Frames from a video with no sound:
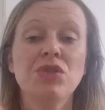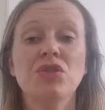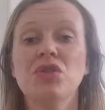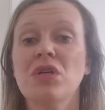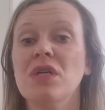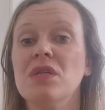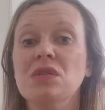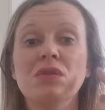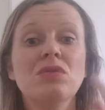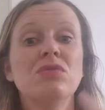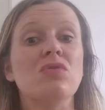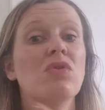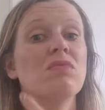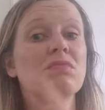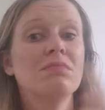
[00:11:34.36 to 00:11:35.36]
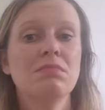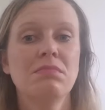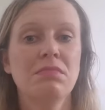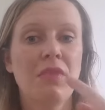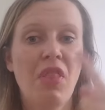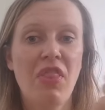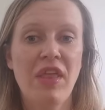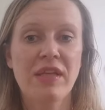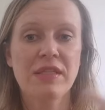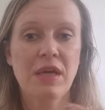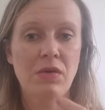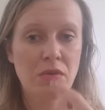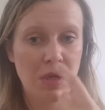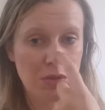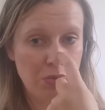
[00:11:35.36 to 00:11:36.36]
just try and sort this
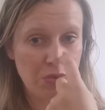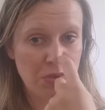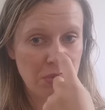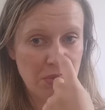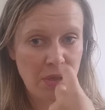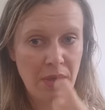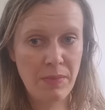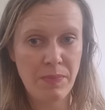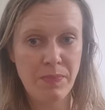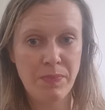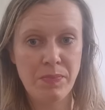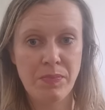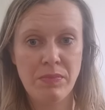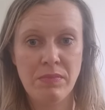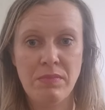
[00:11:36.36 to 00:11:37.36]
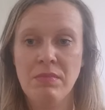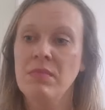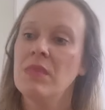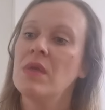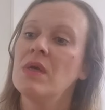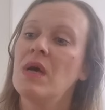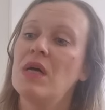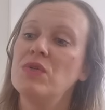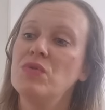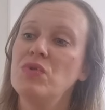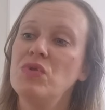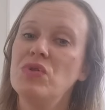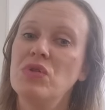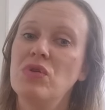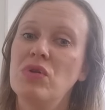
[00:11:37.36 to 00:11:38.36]
out. I don't um, I
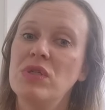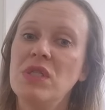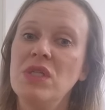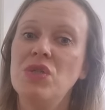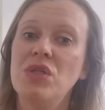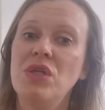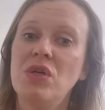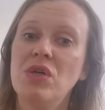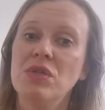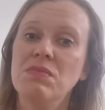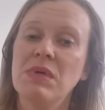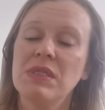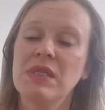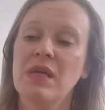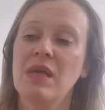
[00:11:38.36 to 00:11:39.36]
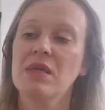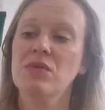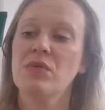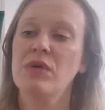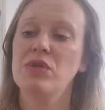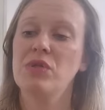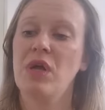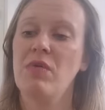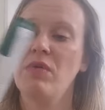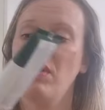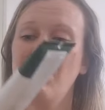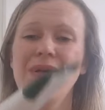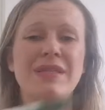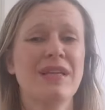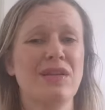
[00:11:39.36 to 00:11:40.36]
don't use a lot of tea tree because my skin gets quite dry with
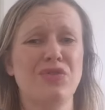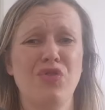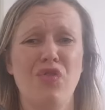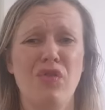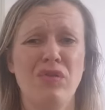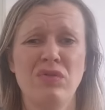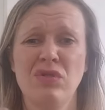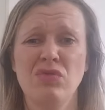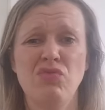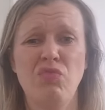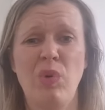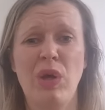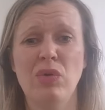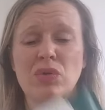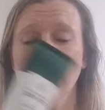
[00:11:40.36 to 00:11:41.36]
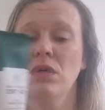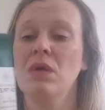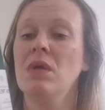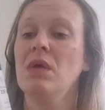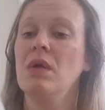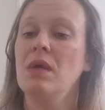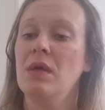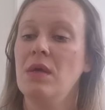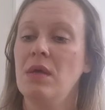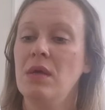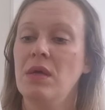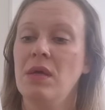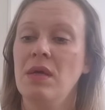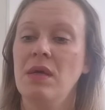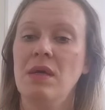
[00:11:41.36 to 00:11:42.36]
it. My skin's awful. It's weird.
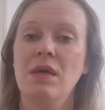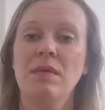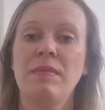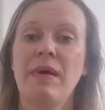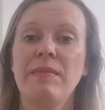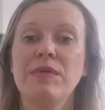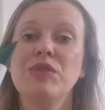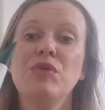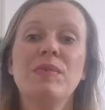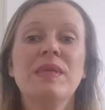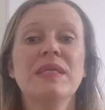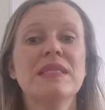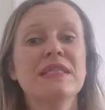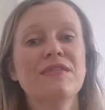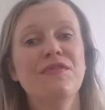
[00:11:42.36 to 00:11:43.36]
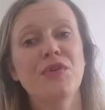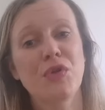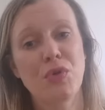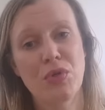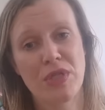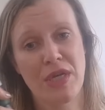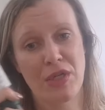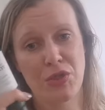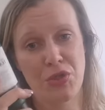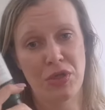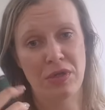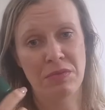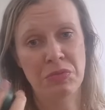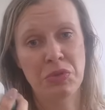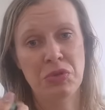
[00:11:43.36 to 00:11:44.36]
But I'm assuming this isn't for you, Sandra.
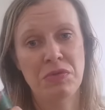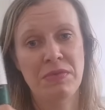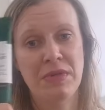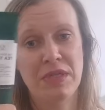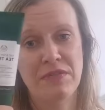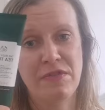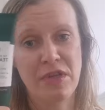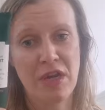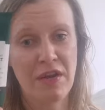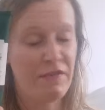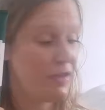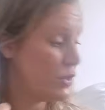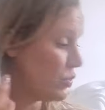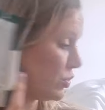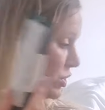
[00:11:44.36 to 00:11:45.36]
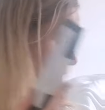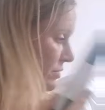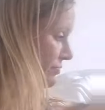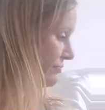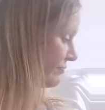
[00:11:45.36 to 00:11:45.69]
I'm assuming it's for your lovely daughter.